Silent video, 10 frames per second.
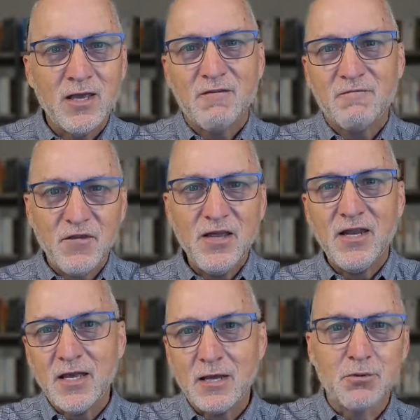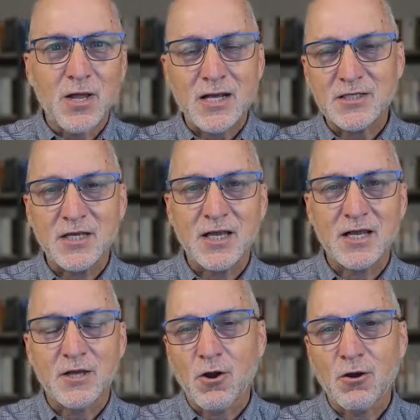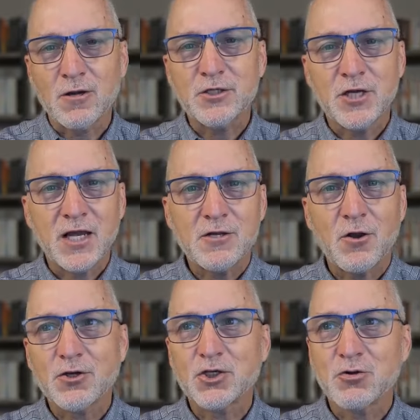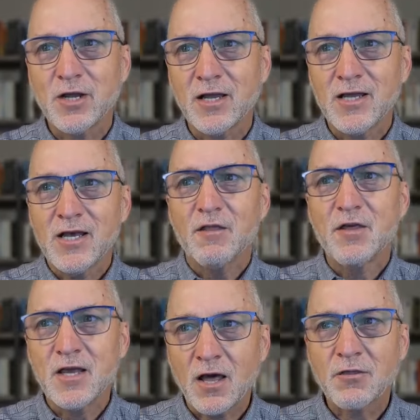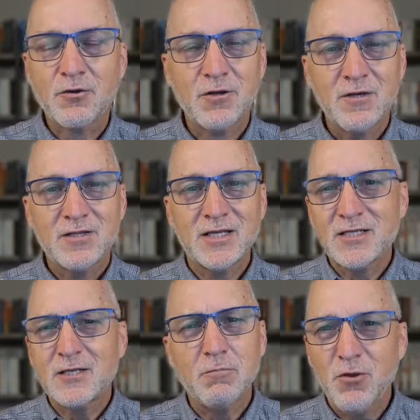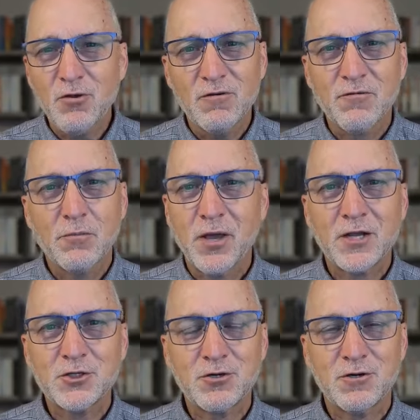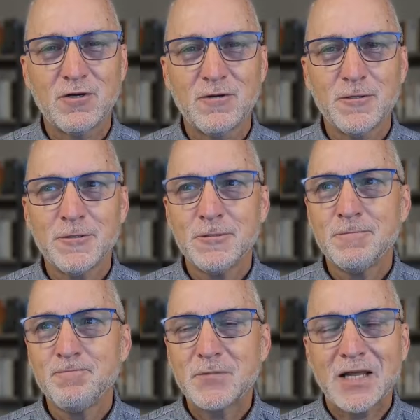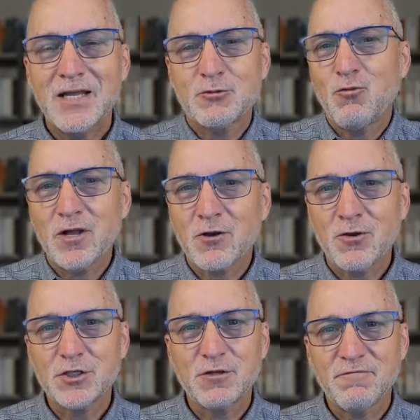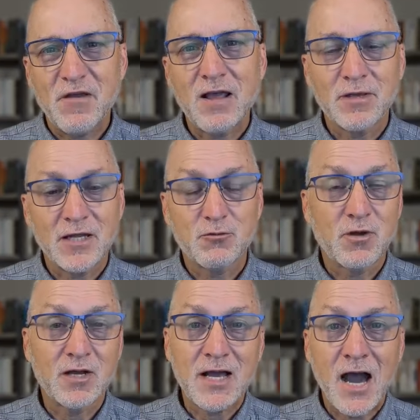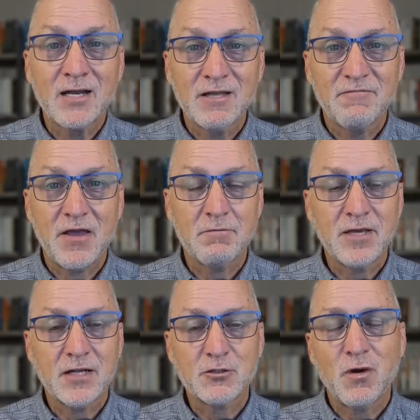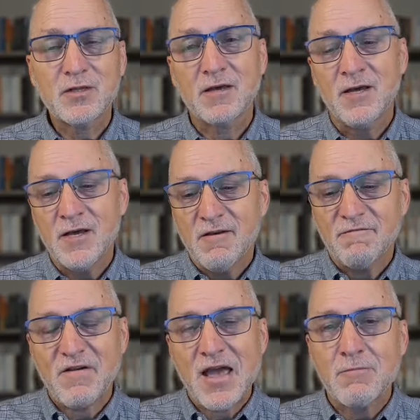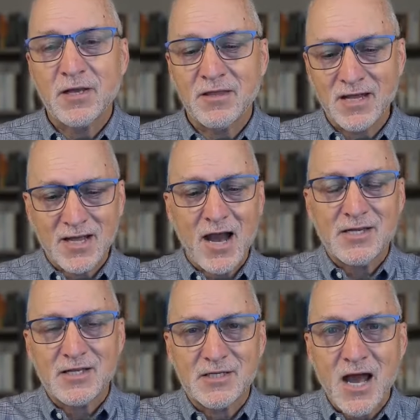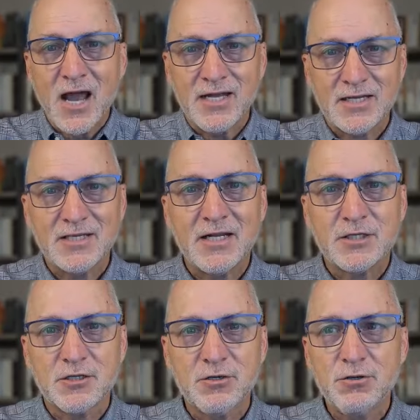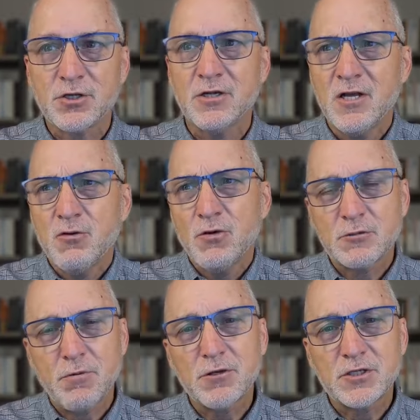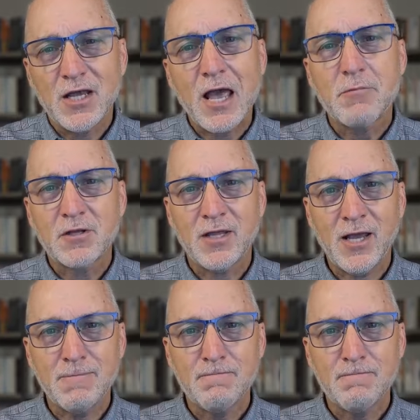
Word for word: feeding and blessing and encouraging and nurturing the other this is a beautiful picture. And it's what a Christian family, it's what a godly family, it's what the family that God designed as an institution was supposed to emulate.